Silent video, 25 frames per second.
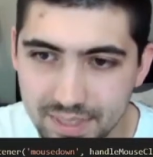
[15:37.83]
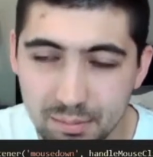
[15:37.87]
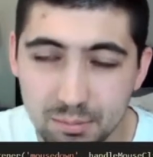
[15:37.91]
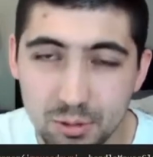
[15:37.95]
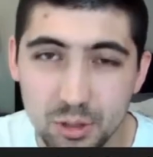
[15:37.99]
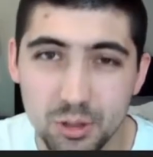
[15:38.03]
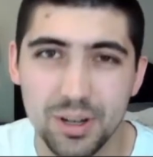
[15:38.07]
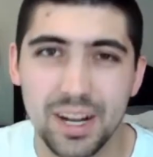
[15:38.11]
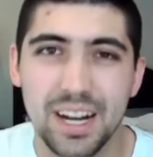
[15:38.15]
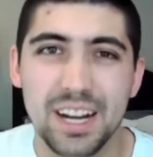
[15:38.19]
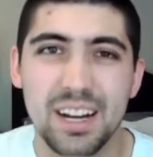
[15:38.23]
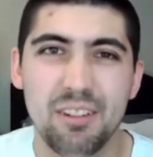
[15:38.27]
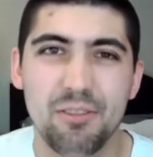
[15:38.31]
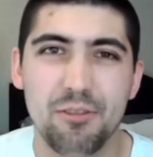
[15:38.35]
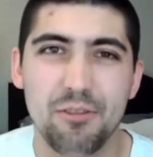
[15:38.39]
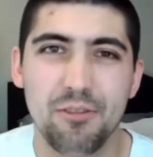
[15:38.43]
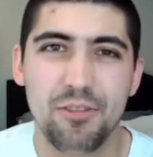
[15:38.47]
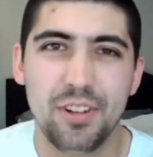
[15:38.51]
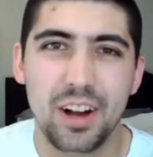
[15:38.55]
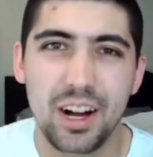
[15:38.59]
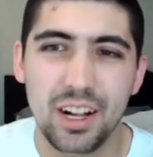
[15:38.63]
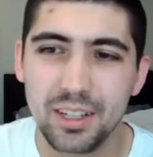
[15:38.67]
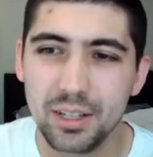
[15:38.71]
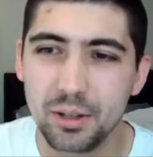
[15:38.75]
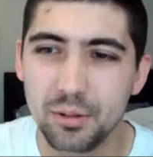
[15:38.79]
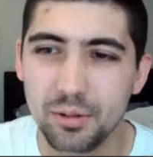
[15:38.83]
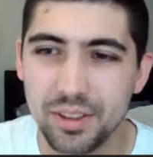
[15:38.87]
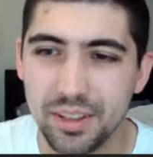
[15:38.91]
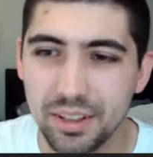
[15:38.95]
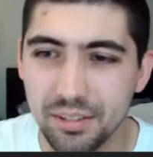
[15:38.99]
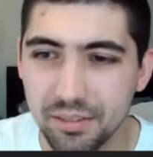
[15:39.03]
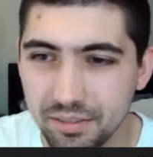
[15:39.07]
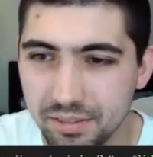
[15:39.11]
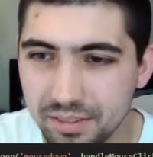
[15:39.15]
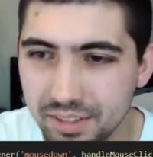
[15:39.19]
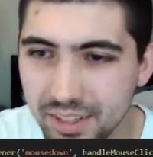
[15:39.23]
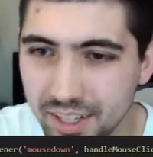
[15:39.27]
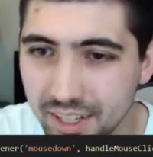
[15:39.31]
trying to follow
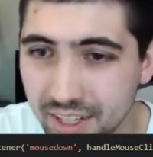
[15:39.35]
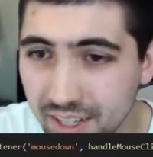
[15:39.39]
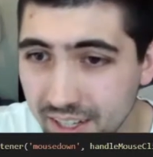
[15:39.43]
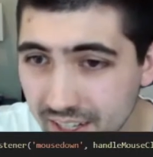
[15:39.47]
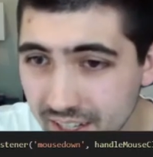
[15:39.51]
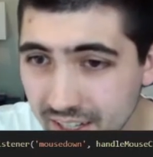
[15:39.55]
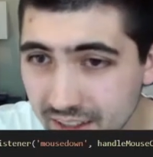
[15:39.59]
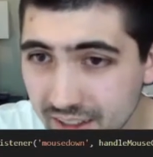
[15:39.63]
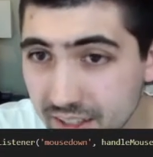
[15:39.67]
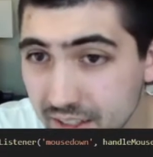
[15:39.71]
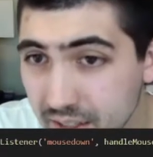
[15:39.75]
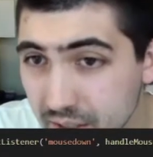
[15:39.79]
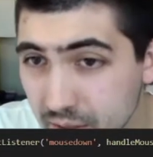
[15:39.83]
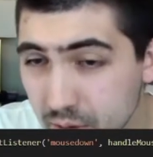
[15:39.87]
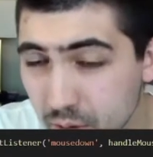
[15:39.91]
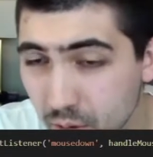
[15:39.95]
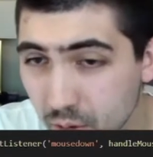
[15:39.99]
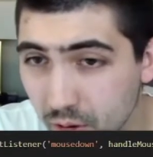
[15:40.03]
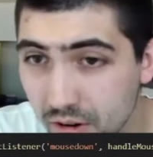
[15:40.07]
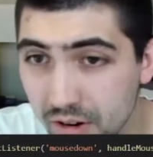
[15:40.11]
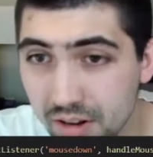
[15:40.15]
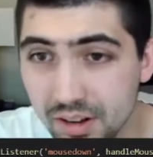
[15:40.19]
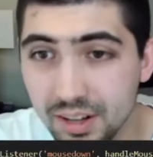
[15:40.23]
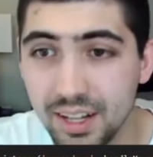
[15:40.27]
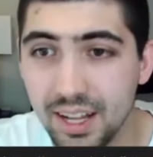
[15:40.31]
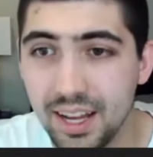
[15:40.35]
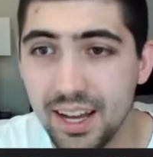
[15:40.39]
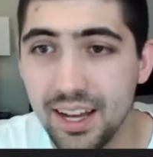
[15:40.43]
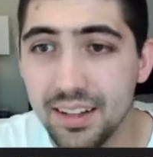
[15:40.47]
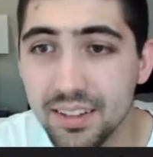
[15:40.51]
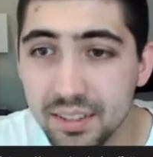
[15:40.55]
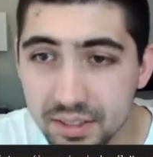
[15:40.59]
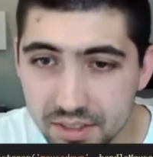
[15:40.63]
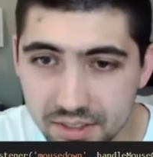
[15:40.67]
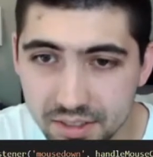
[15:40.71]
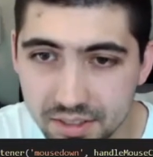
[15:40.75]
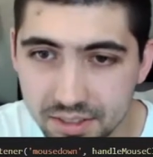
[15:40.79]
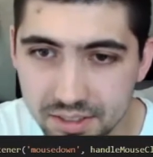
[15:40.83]
the tutorial
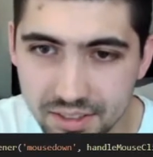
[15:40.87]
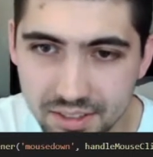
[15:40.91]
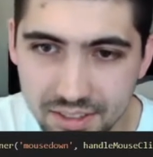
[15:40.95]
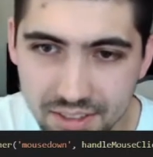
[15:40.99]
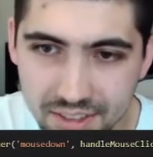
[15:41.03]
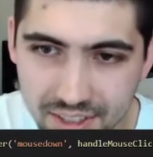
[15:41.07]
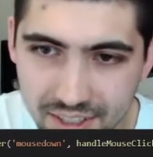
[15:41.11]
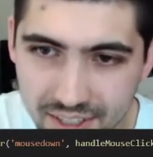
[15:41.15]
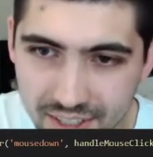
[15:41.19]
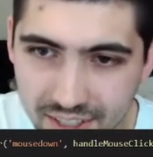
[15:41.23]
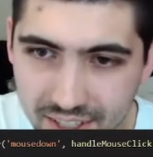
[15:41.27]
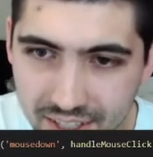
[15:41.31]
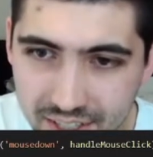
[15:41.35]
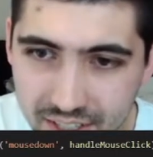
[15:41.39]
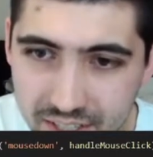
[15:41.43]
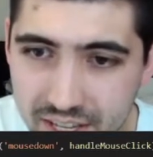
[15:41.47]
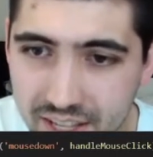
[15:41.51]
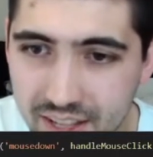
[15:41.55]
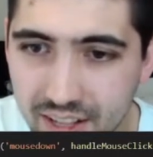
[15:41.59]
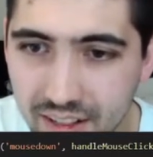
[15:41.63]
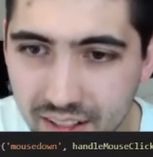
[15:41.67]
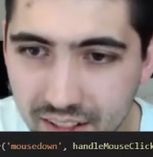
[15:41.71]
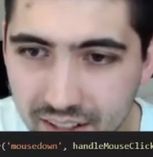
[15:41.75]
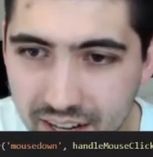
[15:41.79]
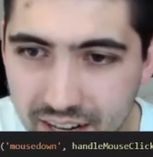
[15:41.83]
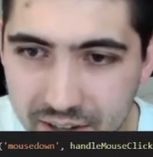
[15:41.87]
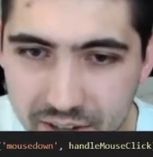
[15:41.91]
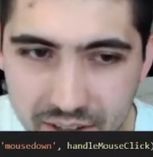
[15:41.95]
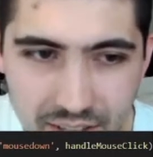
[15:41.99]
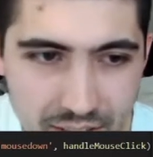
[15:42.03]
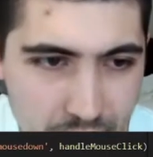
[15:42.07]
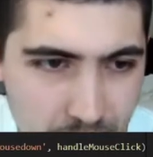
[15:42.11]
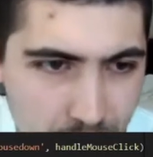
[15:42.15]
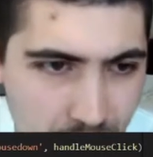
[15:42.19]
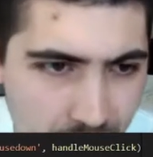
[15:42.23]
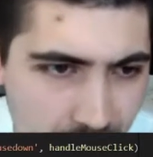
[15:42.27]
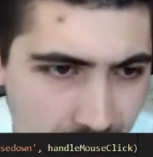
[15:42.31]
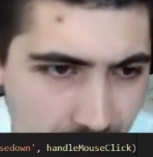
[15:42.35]
as to the letter
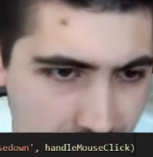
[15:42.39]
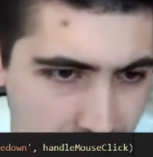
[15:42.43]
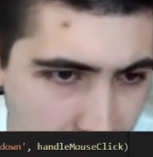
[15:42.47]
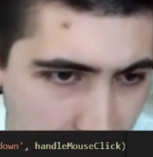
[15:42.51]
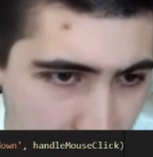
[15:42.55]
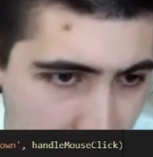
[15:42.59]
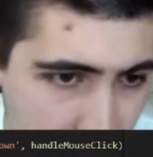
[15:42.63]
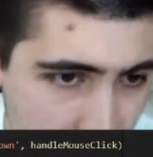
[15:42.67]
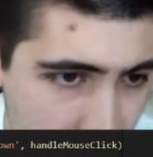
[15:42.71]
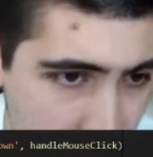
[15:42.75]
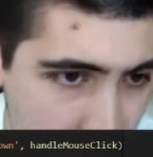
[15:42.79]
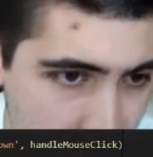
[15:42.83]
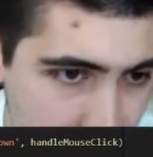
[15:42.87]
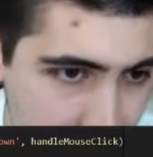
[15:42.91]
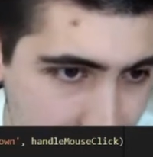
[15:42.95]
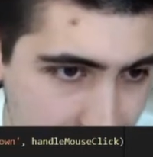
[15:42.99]
as possible.